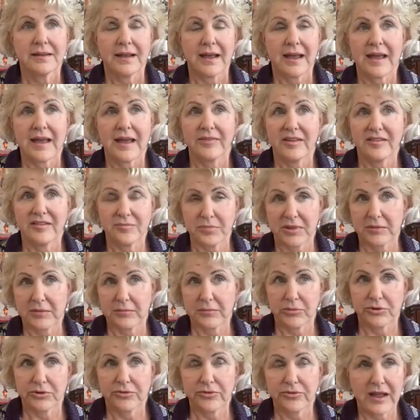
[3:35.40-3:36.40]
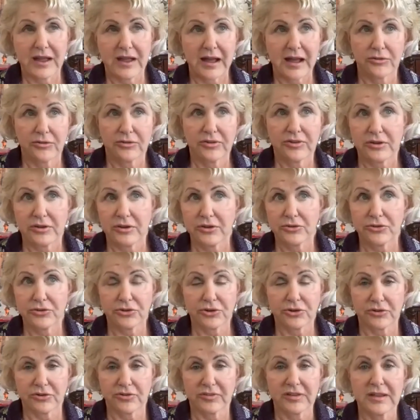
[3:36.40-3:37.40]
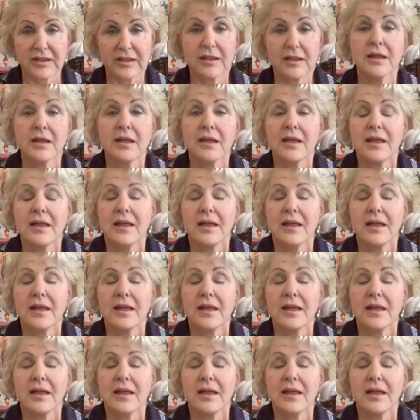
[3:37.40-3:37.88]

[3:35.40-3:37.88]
I had this big, beautiful house in New Jersey.